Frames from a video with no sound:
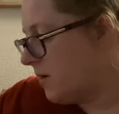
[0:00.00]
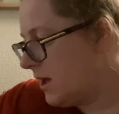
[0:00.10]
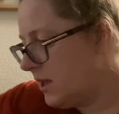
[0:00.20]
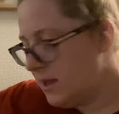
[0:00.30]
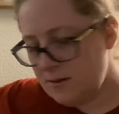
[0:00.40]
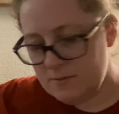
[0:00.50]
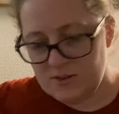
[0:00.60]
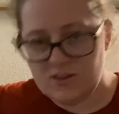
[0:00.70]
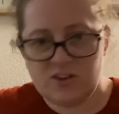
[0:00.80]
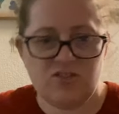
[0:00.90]
I am
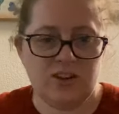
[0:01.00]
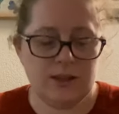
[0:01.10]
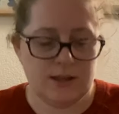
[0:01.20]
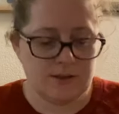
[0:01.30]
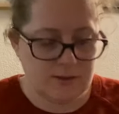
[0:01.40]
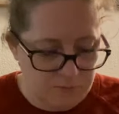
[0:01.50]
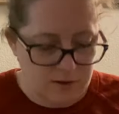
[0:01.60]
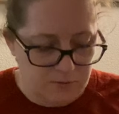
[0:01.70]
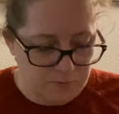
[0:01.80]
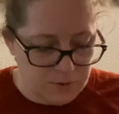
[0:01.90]
stitching this
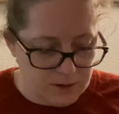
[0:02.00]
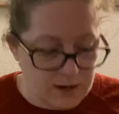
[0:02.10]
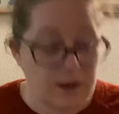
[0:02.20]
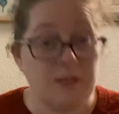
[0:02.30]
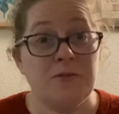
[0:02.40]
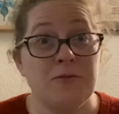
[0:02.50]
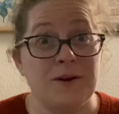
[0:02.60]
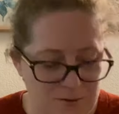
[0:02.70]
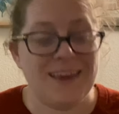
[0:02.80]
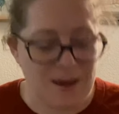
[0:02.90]
on another
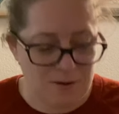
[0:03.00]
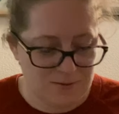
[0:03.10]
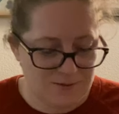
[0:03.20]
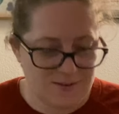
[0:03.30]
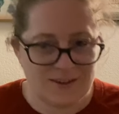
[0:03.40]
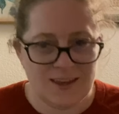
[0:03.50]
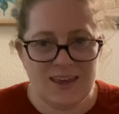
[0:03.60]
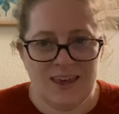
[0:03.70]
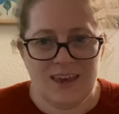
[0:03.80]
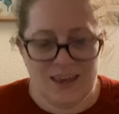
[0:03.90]
40 count,
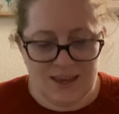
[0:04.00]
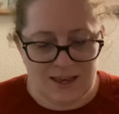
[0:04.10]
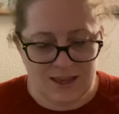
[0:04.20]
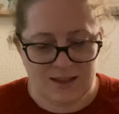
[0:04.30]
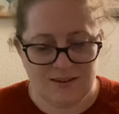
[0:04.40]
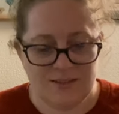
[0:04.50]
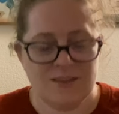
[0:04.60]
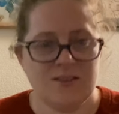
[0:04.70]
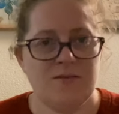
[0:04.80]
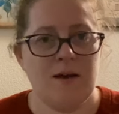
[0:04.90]
and
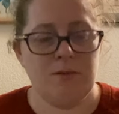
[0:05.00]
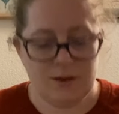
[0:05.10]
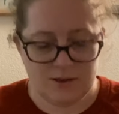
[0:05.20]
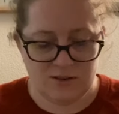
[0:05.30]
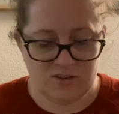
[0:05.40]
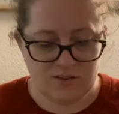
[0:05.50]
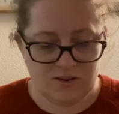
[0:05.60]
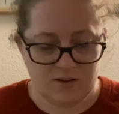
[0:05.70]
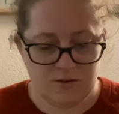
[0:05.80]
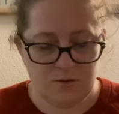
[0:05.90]
this fabric is
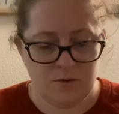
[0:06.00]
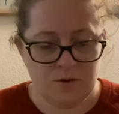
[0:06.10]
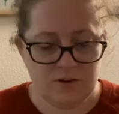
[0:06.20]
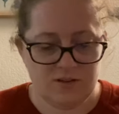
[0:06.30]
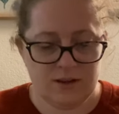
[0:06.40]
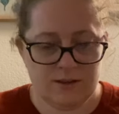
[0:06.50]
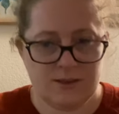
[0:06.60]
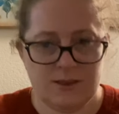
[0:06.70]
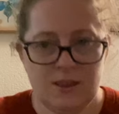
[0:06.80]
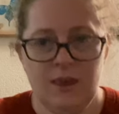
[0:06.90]
just gorgeous.